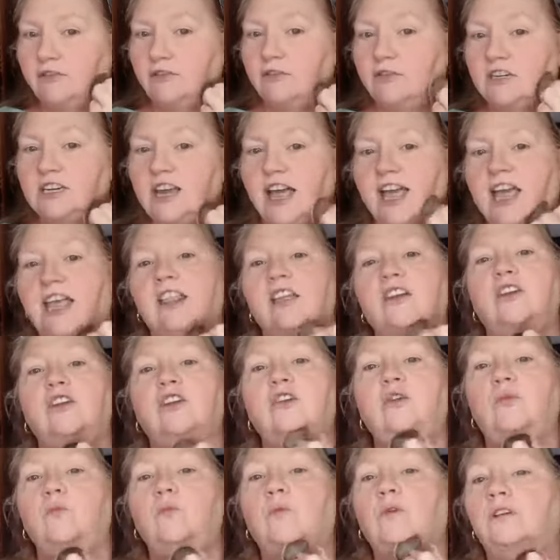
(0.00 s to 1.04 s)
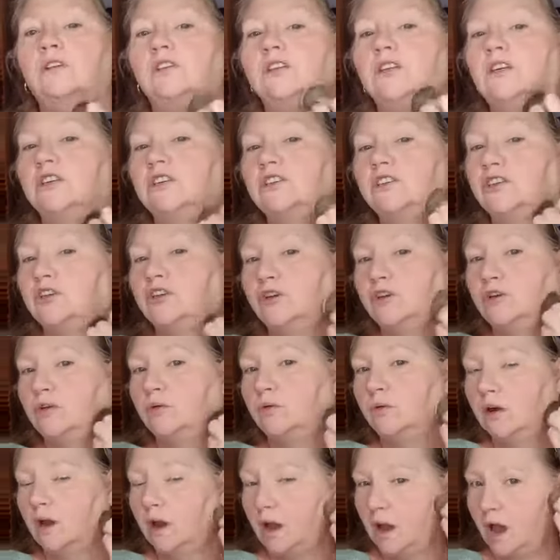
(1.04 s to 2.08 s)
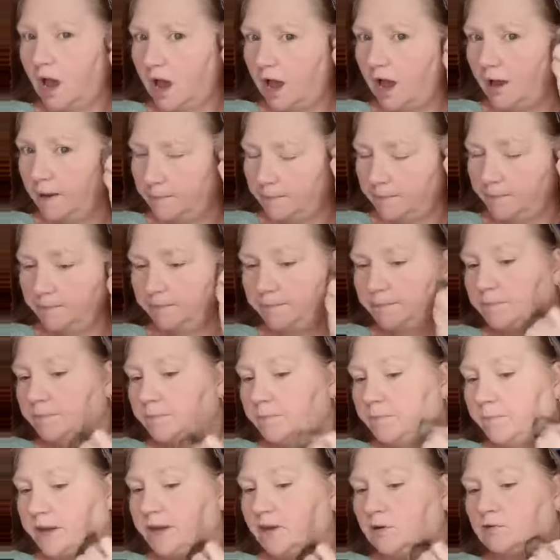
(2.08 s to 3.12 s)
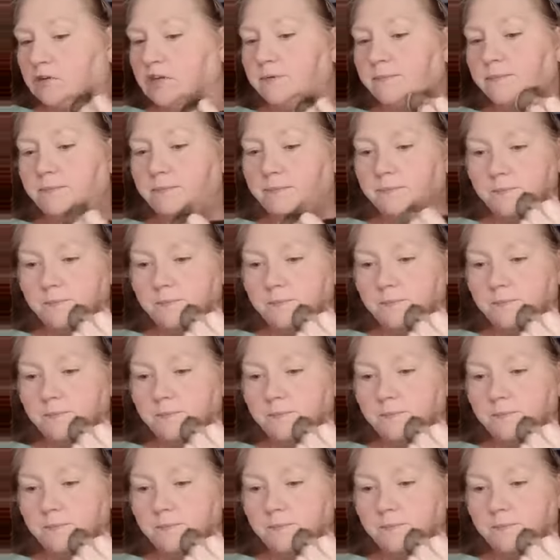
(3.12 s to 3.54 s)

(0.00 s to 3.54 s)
through the day that you want to build.